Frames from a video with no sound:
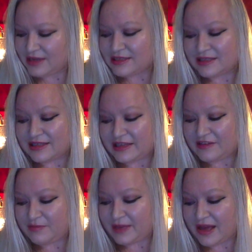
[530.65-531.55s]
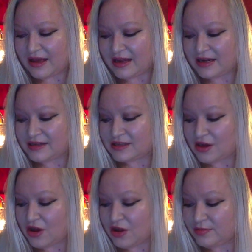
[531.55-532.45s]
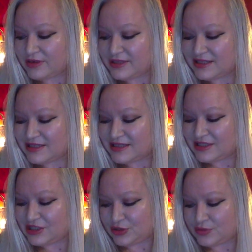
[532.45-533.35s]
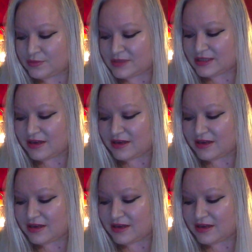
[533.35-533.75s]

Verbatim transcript: to leave behind all prisons and tombs,